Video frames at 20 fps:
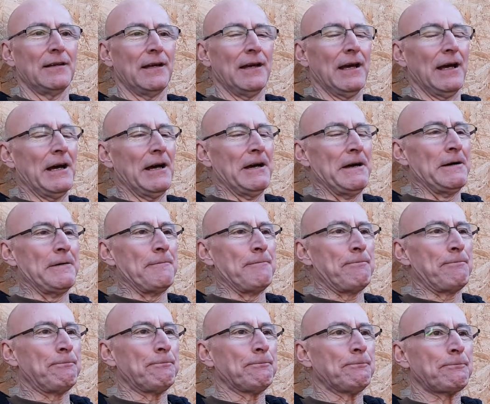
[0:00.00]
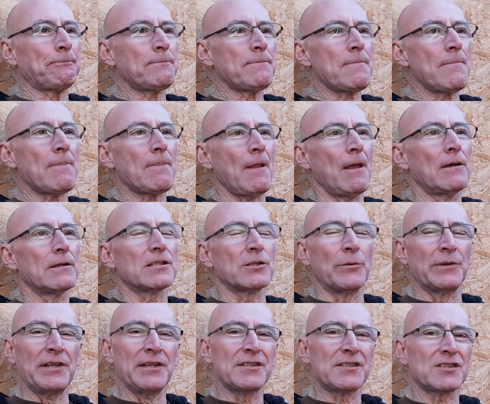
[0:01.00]
So
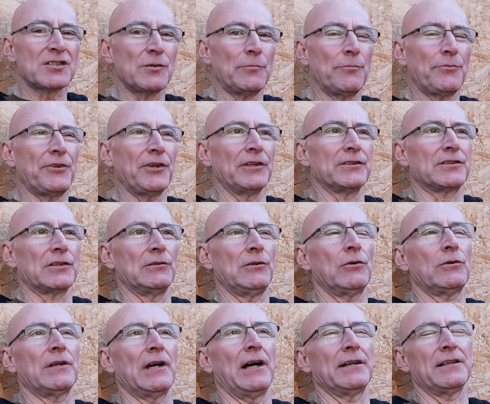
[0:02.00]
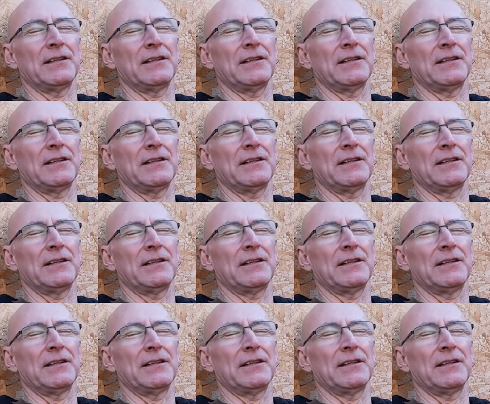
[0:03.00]
it is something to look at.